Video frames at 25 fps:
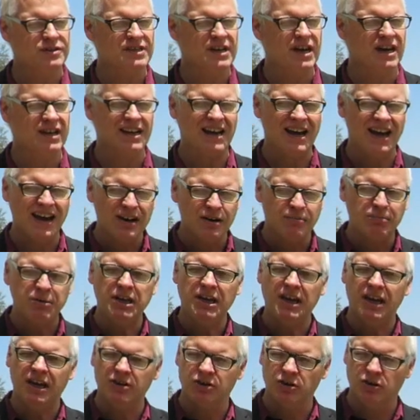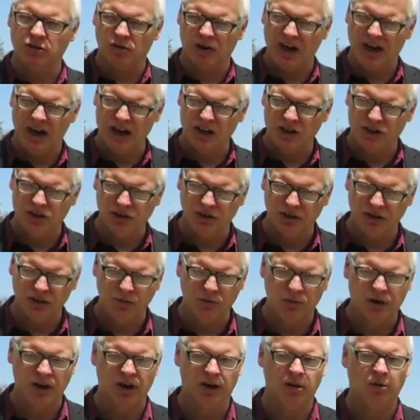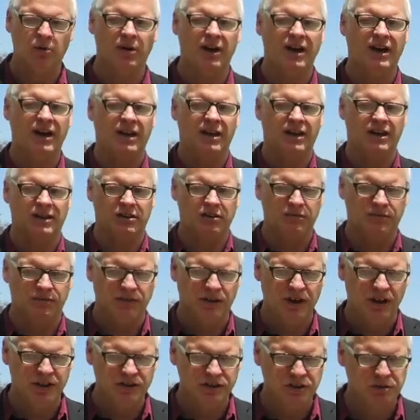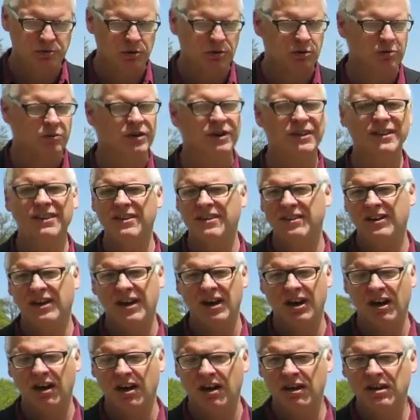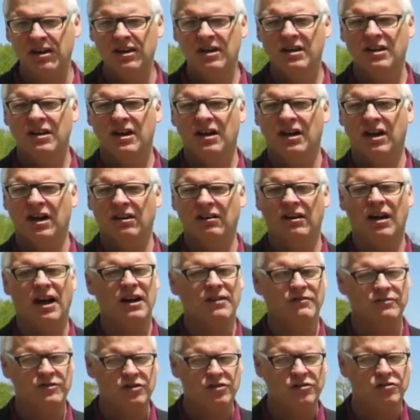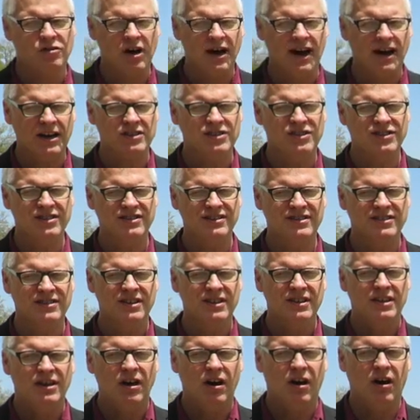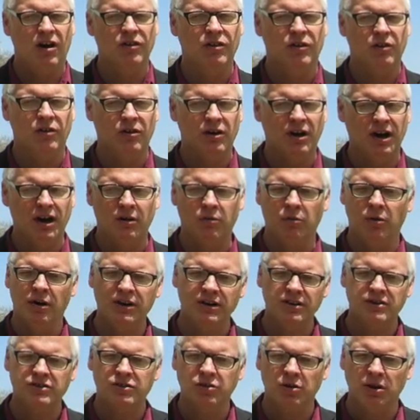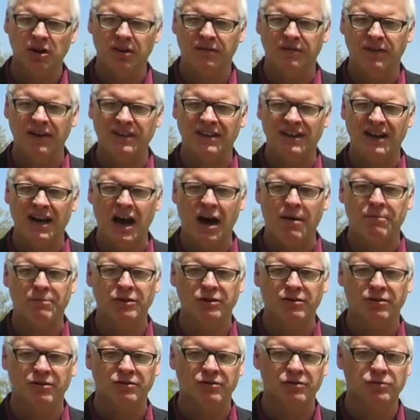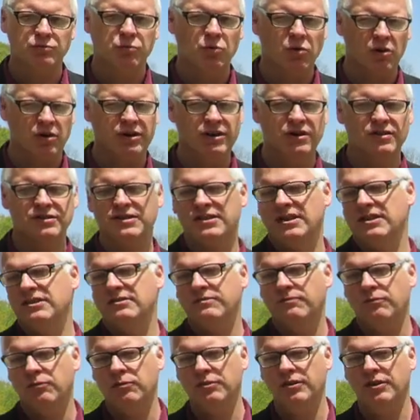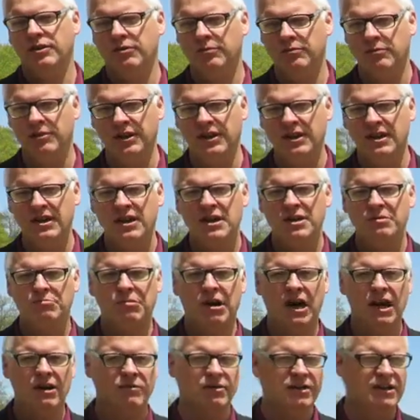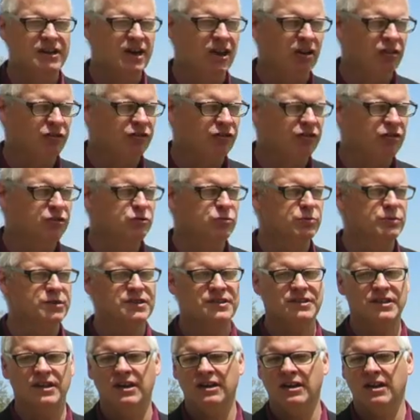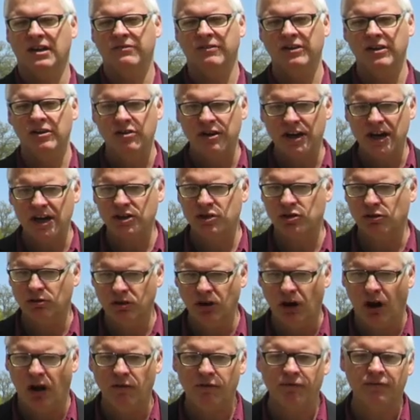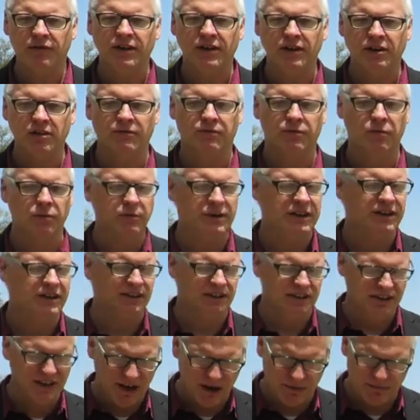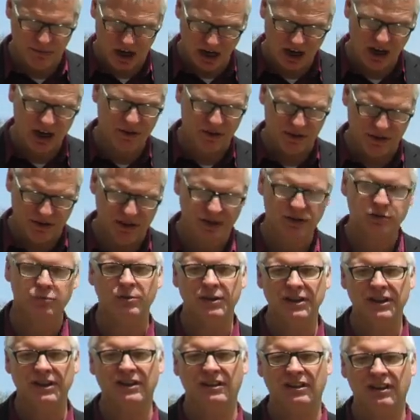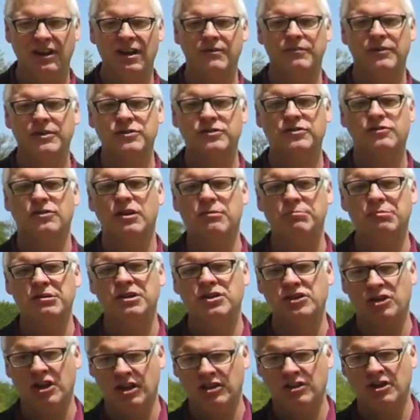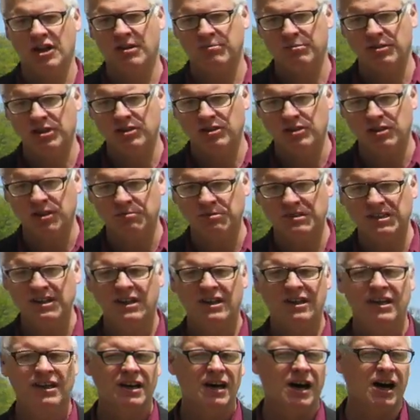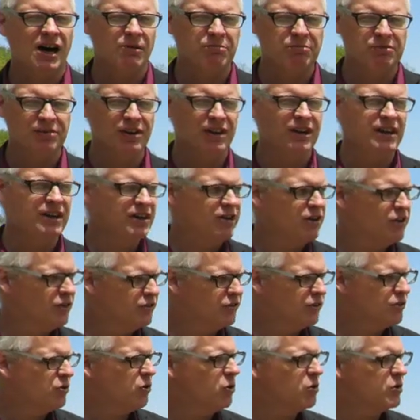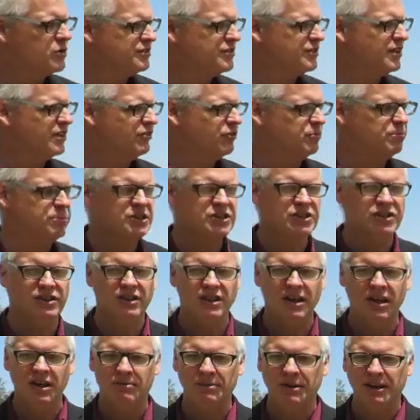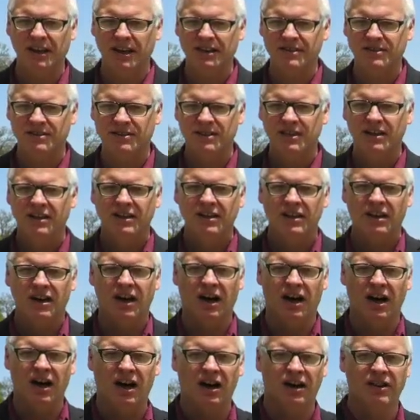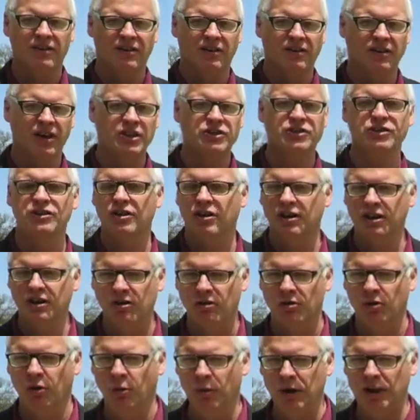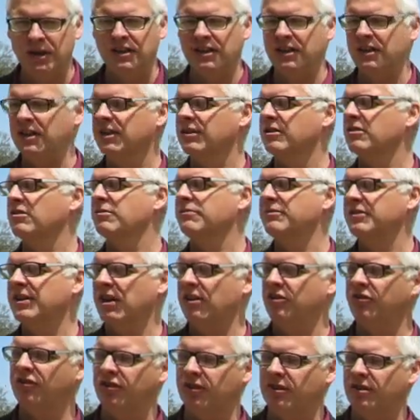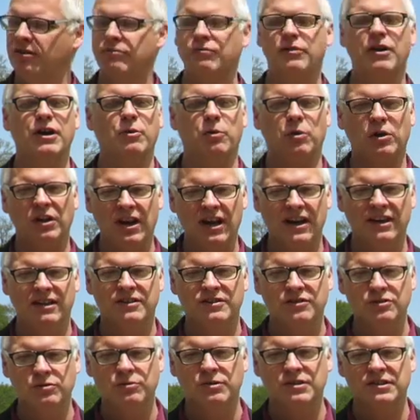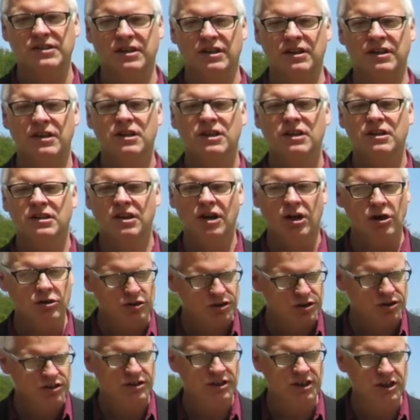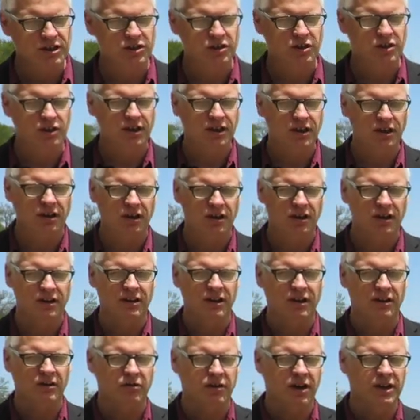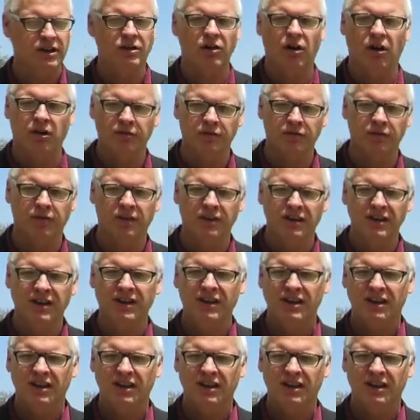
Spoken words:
design kind of began to gradually wear away. Funds weren't really there, a lot of distractions. Although one historic event that happened during those war years in 1943, Byron Nelson, who was kind of an international golf figure for winning, among other things, winning 11 straight PGA championships, played here on the course an exhibition game against the legendary Colonel Whitney and Irv Nelson and Frank Wolitis, who was a coach and teacher here and a great golfer